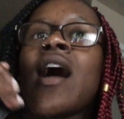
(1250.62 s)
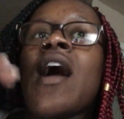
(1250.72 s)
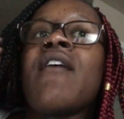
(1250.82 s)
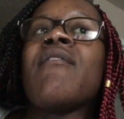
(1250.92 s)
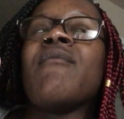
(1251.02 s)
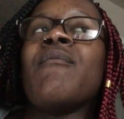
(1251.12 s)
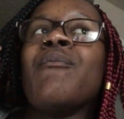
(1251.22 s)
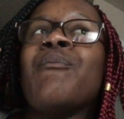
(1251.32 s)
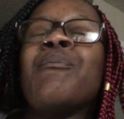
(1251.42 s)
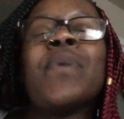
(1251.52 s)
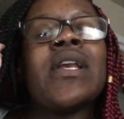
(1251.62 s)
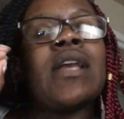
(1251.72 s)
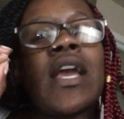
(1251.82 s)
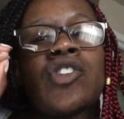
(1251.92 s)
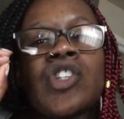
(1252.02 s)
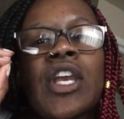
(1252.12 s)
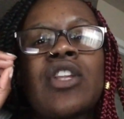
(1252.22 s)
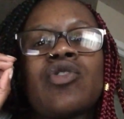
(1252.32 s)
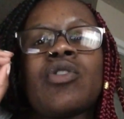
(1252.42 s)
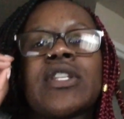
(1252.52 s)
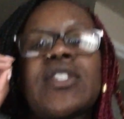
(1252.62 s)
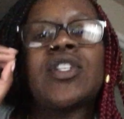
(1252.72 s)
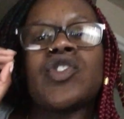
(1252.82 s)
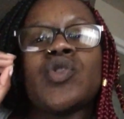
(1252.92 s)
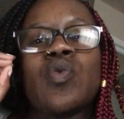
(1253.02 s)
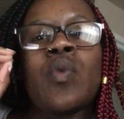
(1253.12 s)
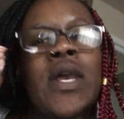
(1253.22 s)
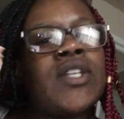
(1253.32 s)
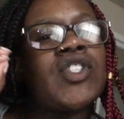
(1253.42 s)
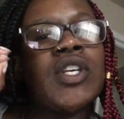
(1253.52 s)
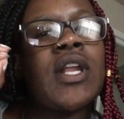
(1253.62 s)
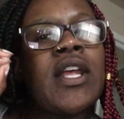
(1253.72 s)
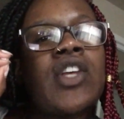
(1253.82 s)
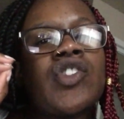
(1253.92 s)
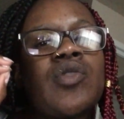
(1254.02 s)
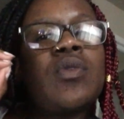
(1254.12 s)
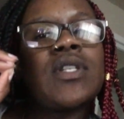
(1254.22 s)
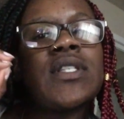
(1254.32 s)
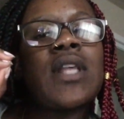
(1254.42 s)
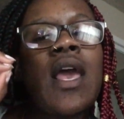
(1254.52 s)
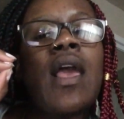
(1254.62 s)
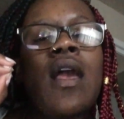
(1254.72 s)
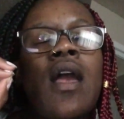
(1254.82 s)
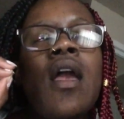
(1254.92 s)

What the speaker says: I'm being educated on the situation, I guess you could say,